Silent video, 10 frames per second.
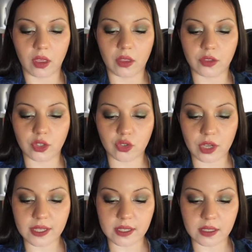The
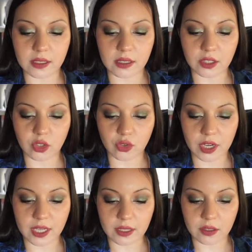stresses and
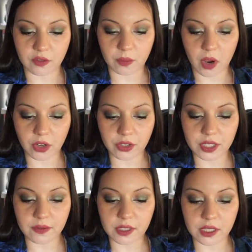strains of modern
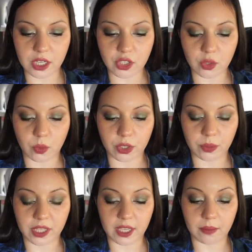civilization were to
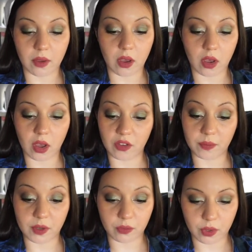blame,
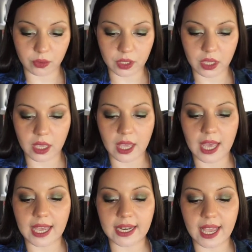Hoffman wrote,
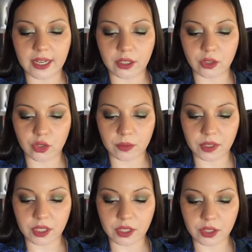and had
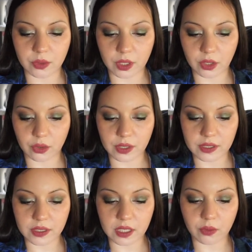contributed to
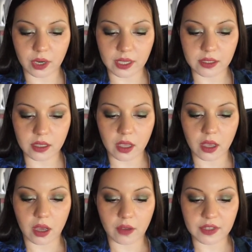increasing rates
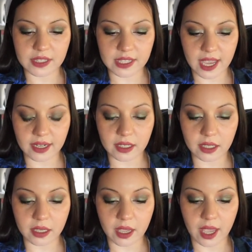of
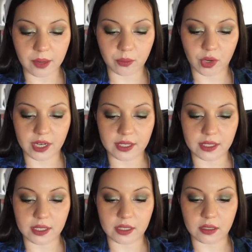insanity and brain
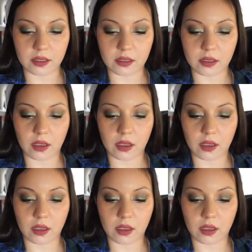diseases.